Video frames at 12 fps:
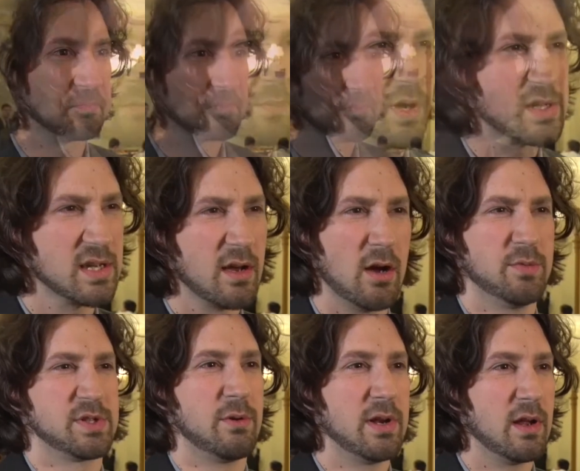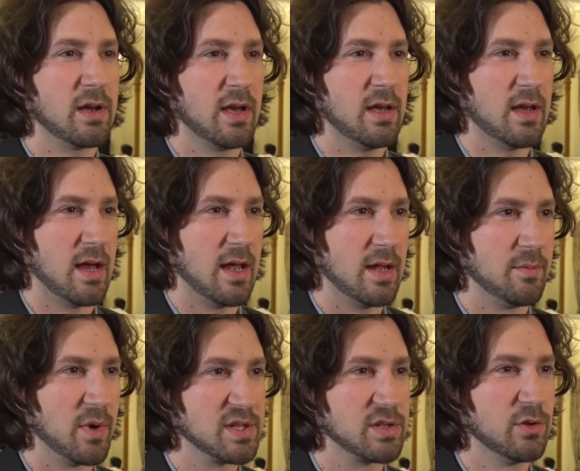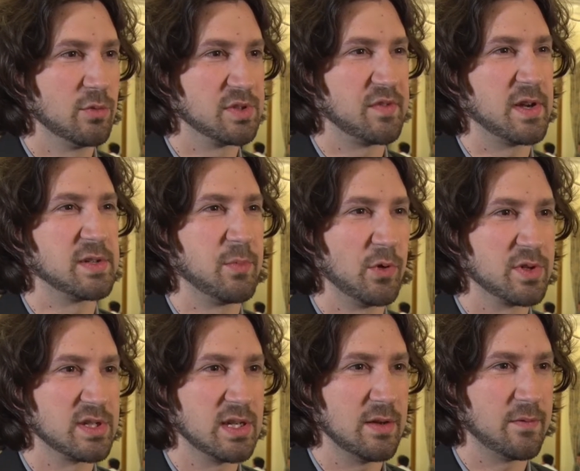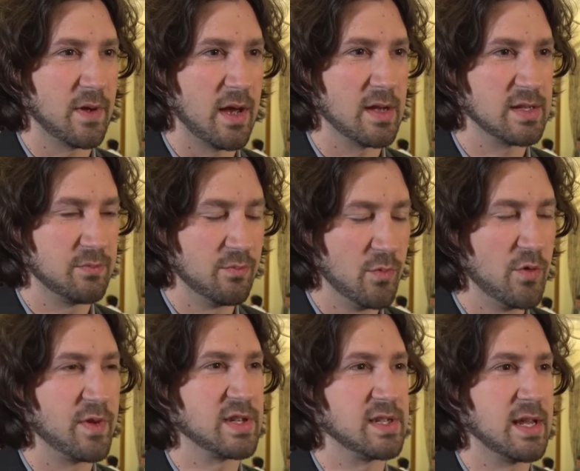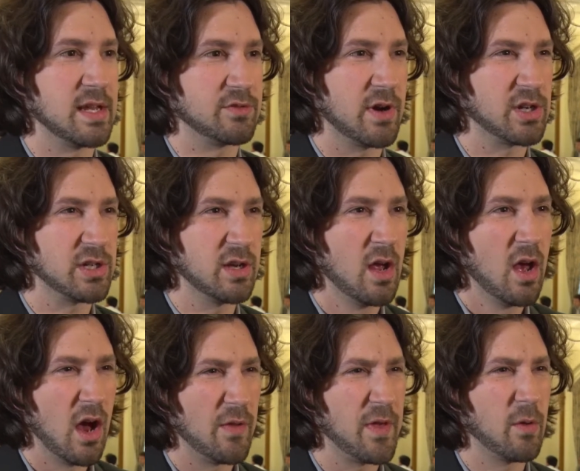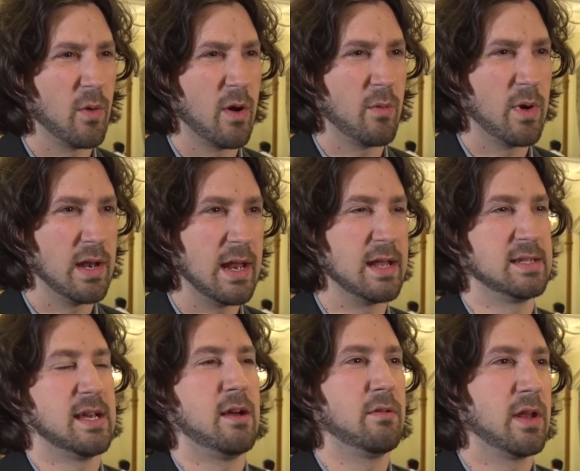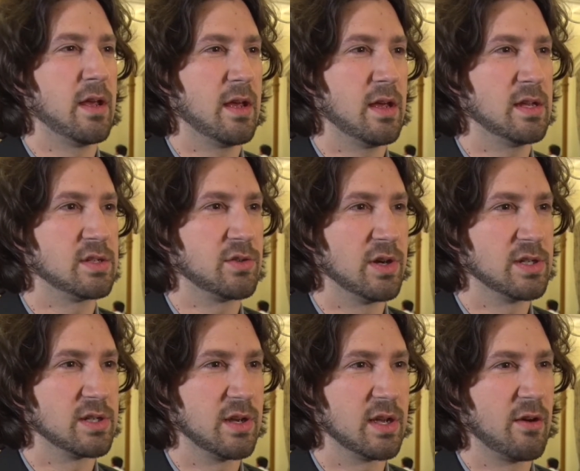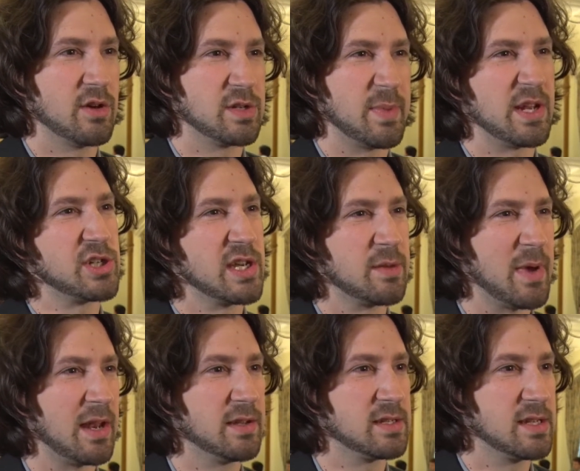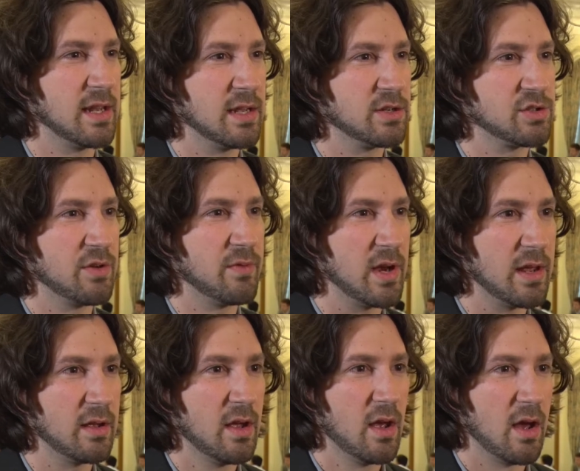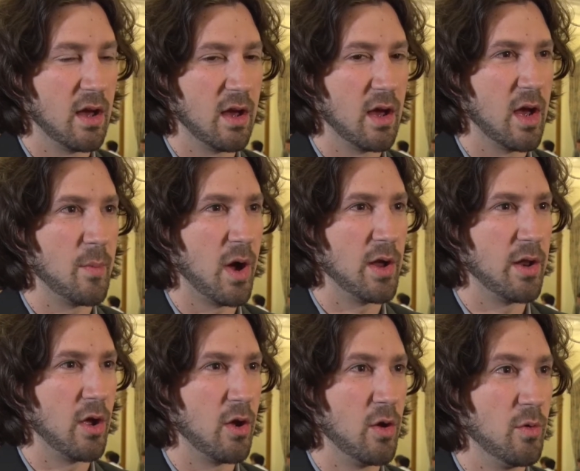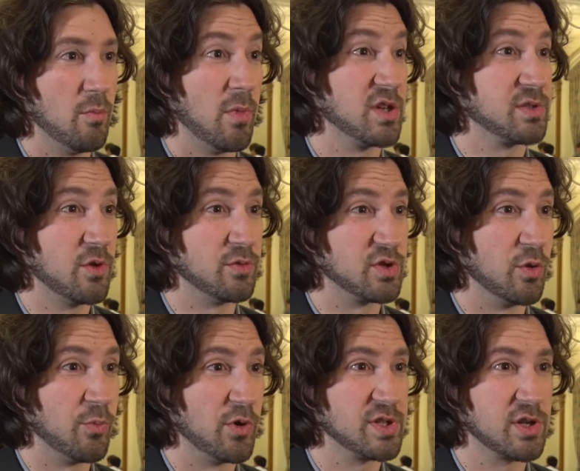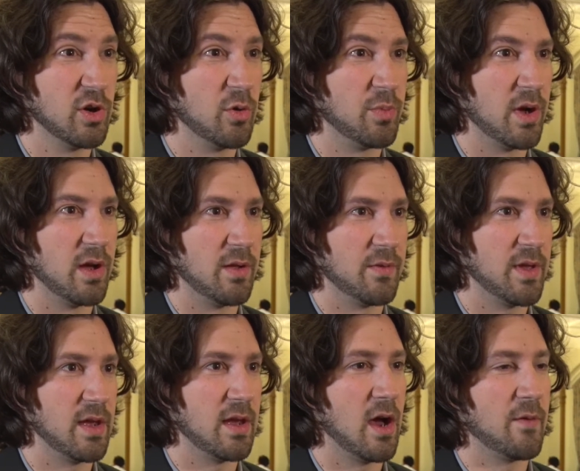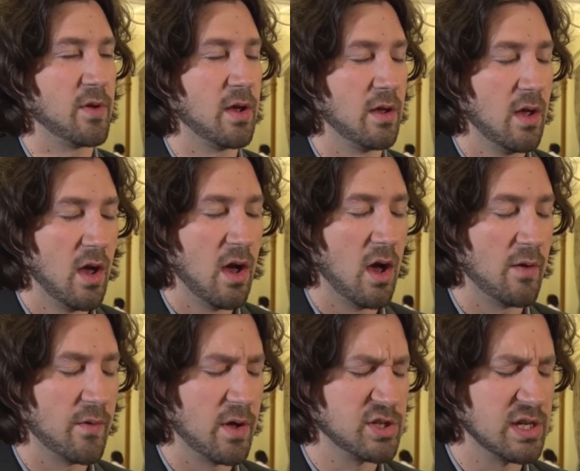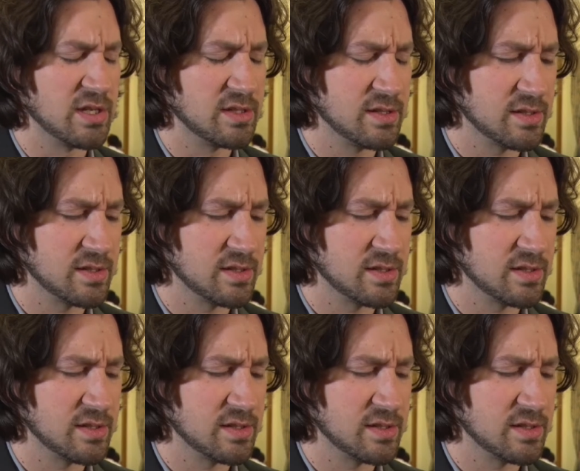Personally, I was quite lucky and my school was very supportive at moving us in that direction. I think where we're let down is trying to encourage a better gender balance in the industry, really. I know my school was an all-boys school, but the other gender